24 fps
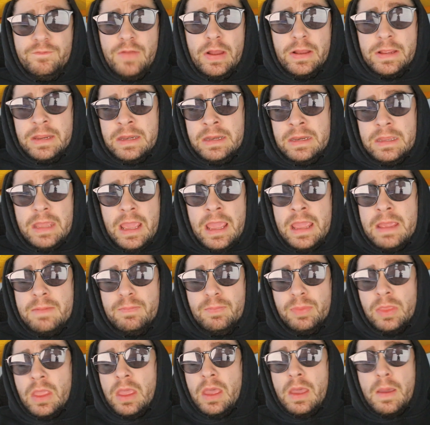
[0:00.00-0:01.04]
fucking
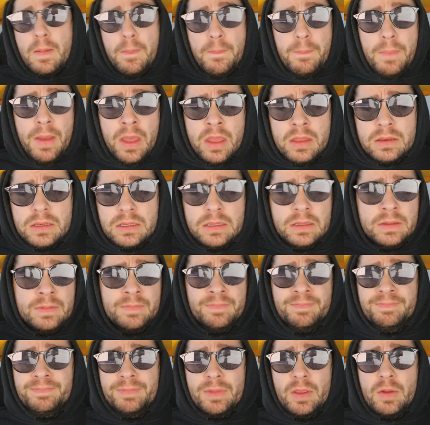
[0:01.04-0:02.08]
game. But
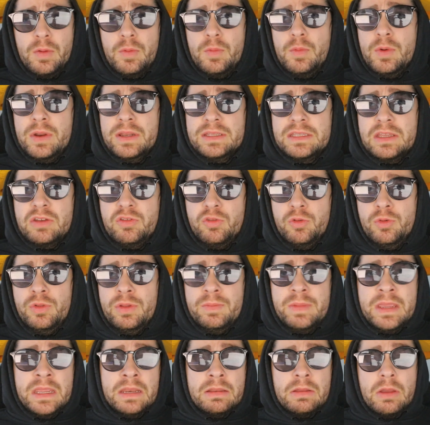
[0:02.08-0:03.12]
what does that
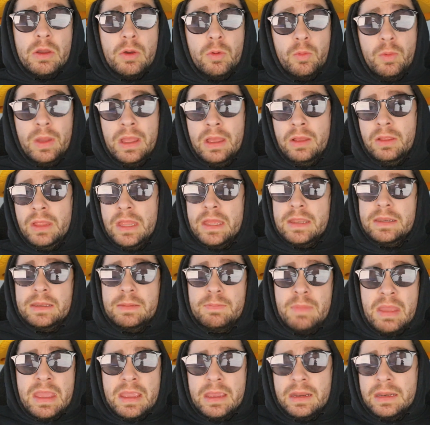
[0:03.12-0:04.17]
truly mean? Well,
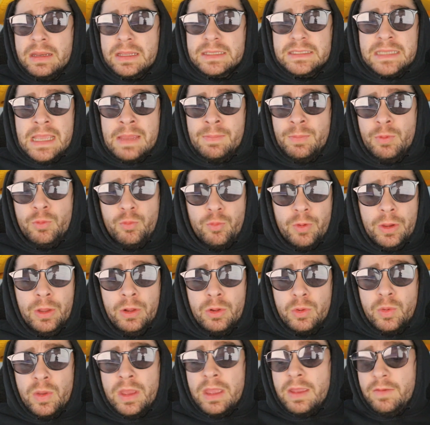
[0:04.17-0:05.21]
to make an example
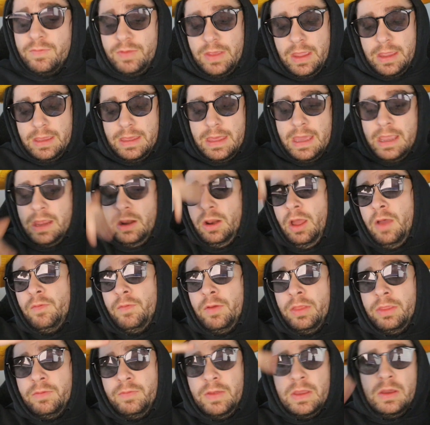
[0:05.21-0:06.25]
real quick, if they kick it
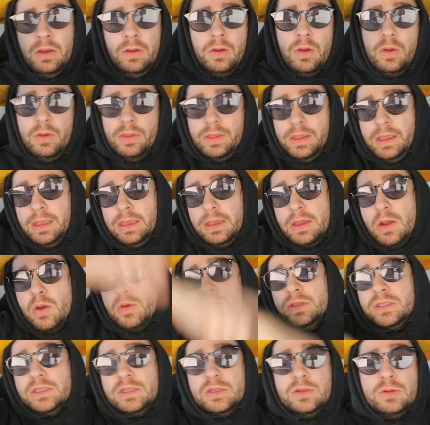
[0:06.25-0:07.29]
off on the field goal and it
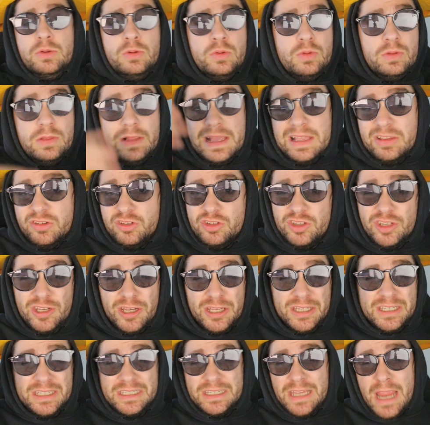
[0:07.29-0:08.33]
goes to, let's
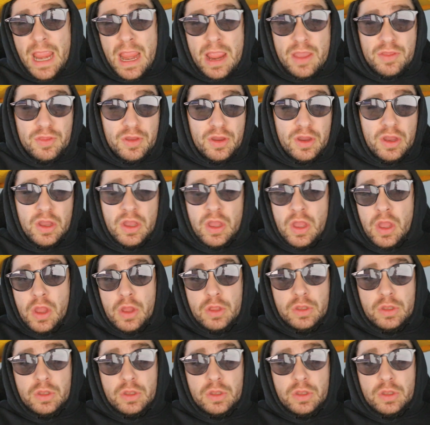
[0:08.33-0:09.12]
just say, the